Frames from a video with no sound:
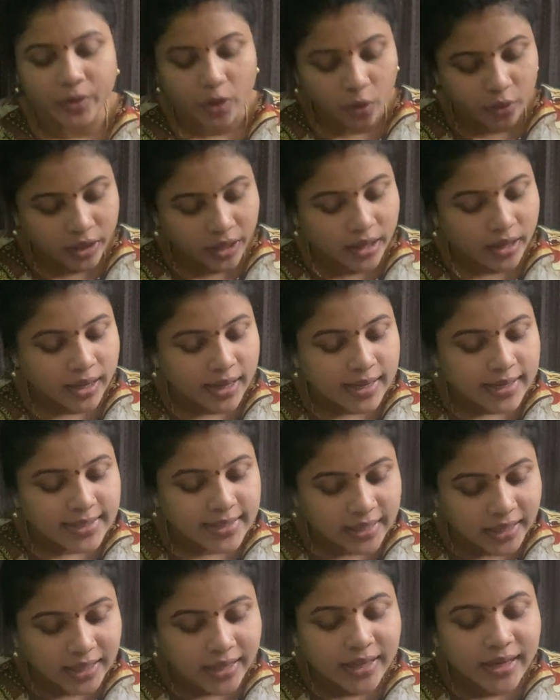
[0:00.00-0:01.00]
Okay,
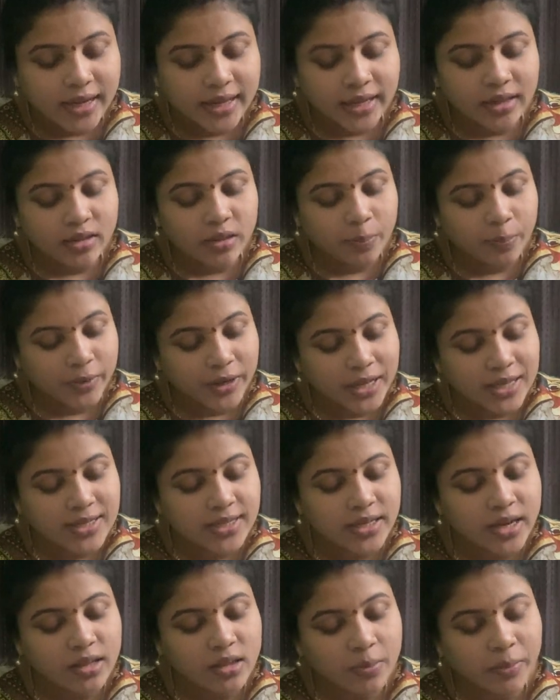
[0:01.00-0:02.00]
secondly, the
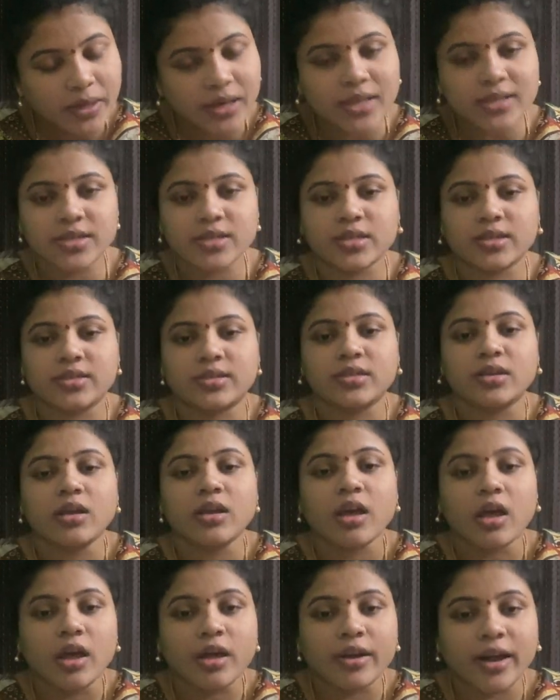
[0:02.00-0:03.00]
priest and the ministers
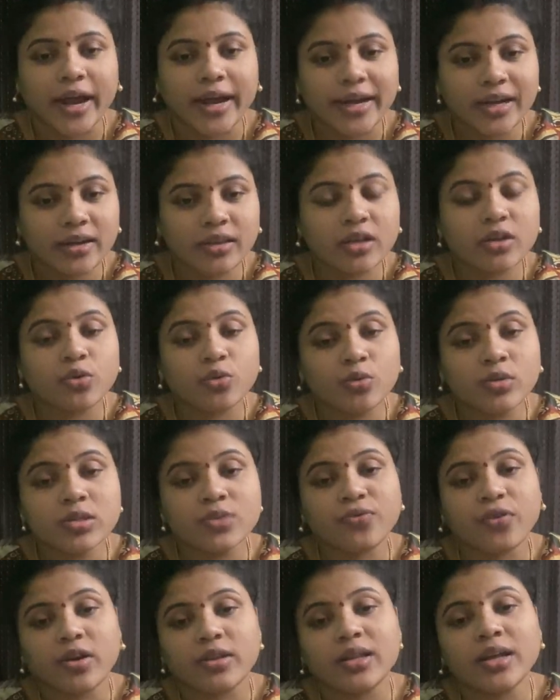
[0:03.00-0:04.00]
write the rules
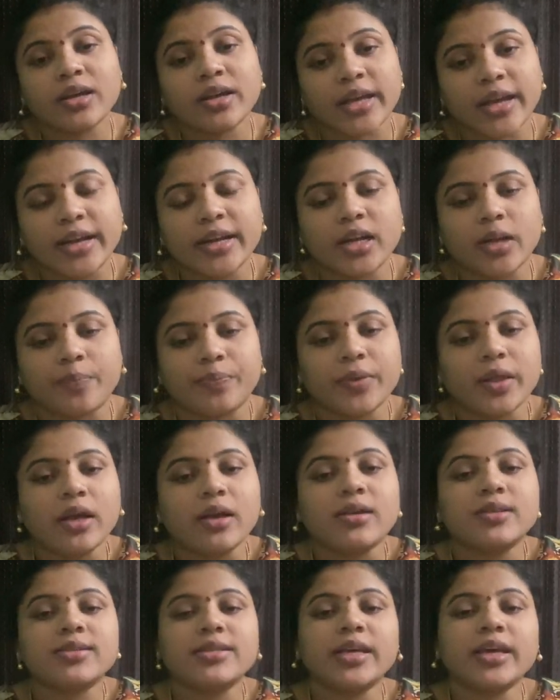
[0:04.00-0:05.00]
for the kingdom.
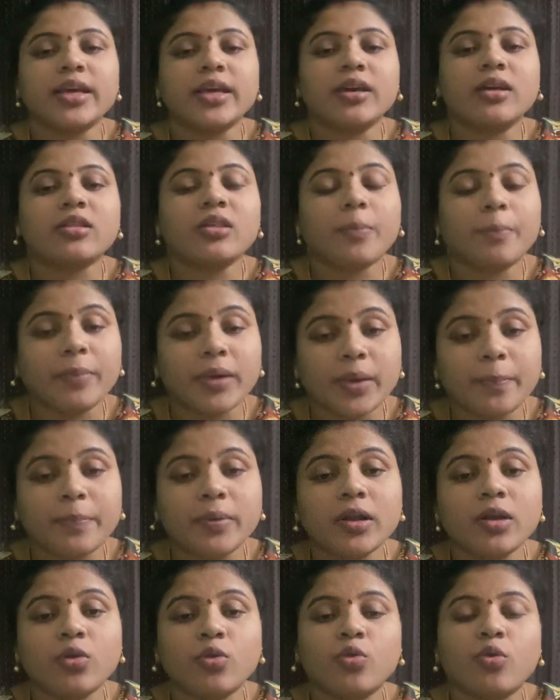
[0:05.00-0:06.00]
See here, the
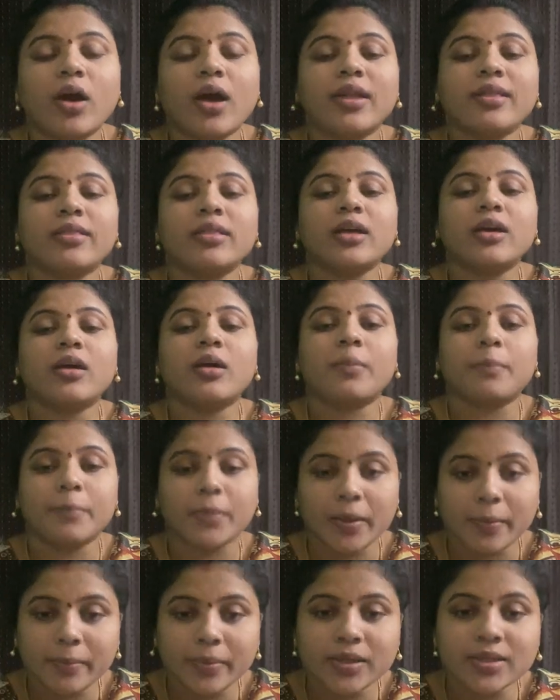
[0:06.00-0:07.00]
people who are the
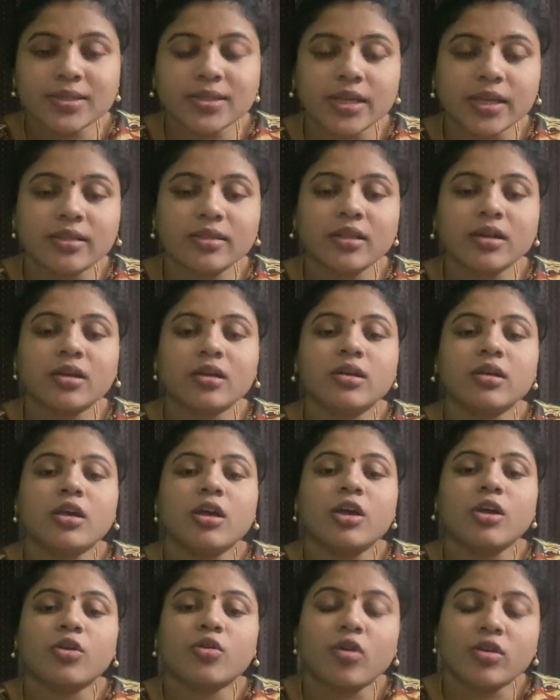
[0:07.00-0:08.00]
members in the
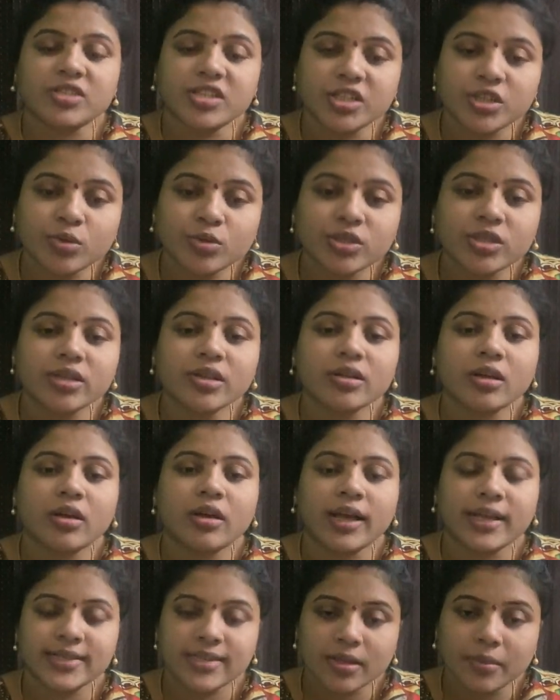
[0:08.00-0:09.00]
constitution
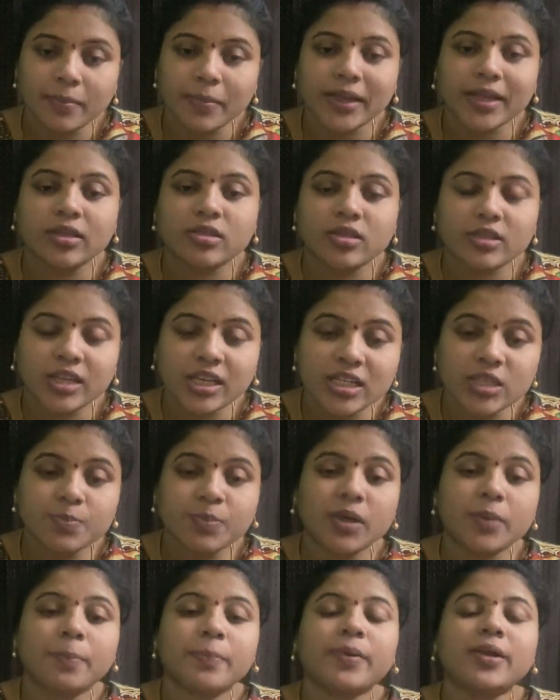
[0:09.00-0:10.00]
assembly, these
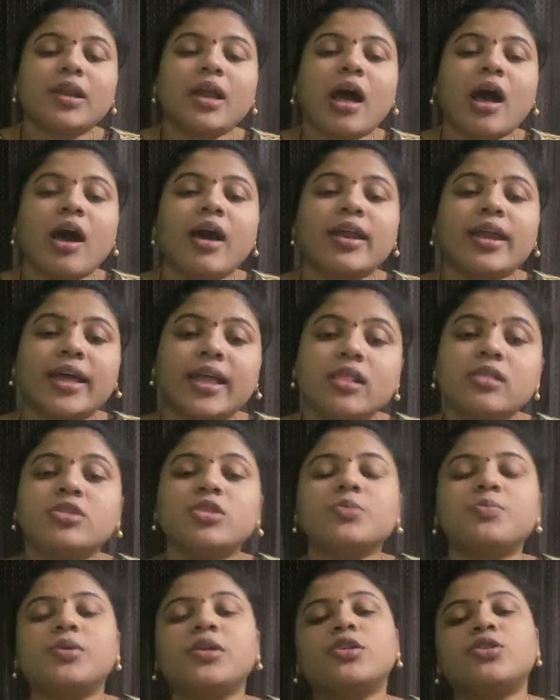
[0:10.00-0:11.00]
people are
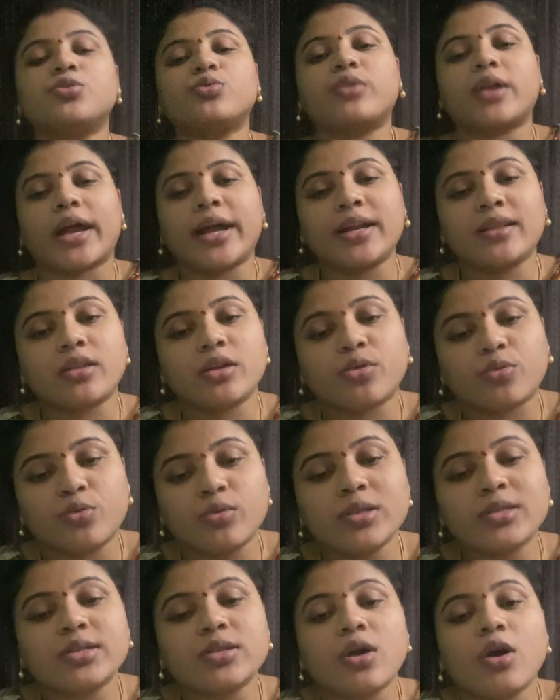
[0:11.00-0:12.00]
eligible to write the
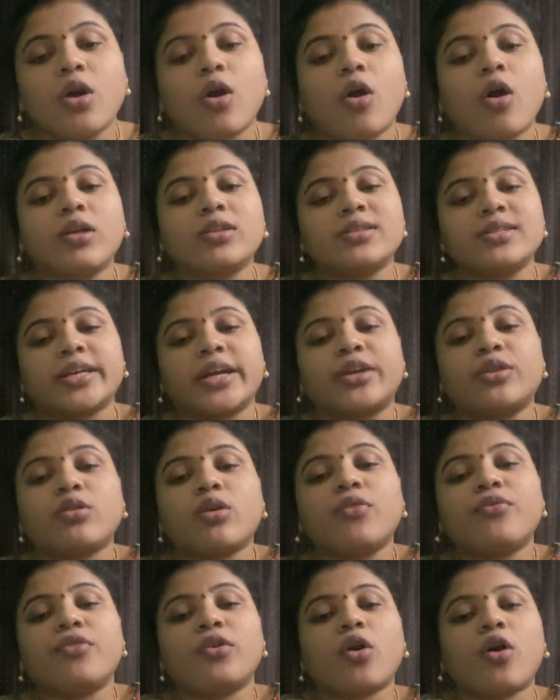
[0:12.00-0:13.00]
rules or the set
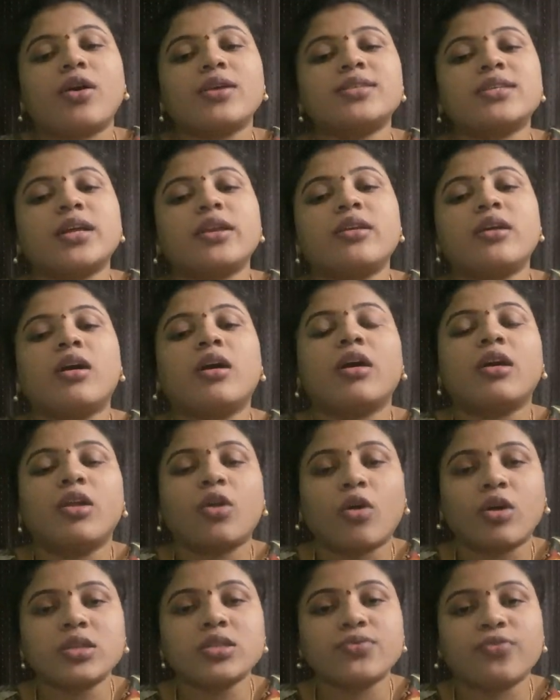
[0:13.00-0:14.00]
of laws and
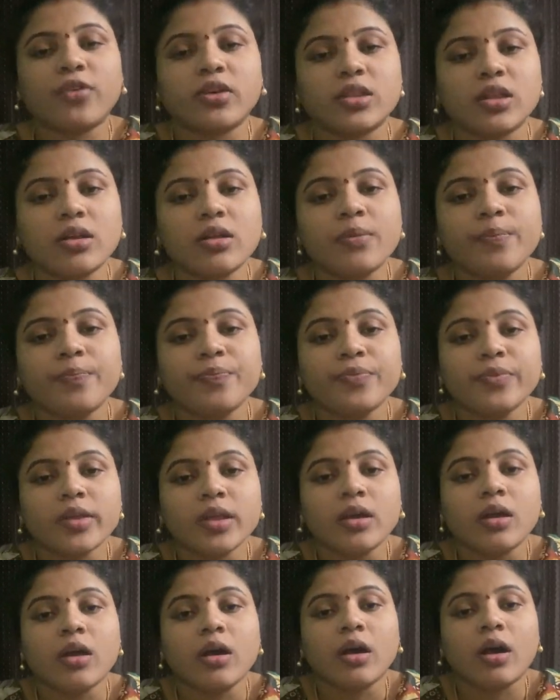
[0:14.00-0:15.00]
laws for the
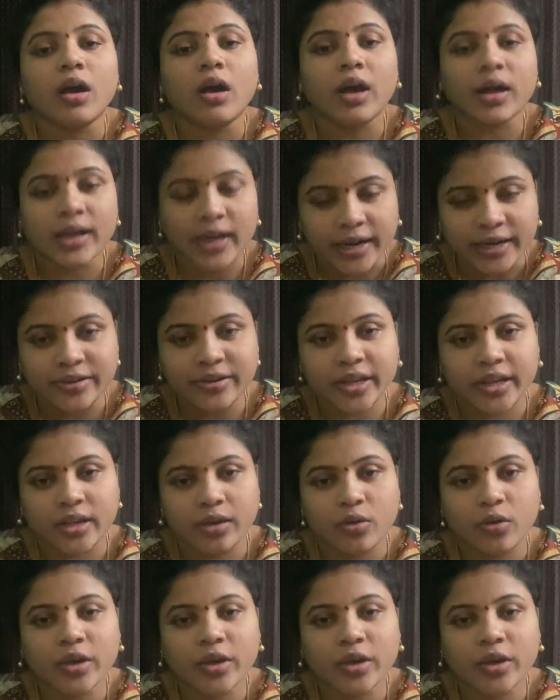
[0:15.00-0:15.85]
country.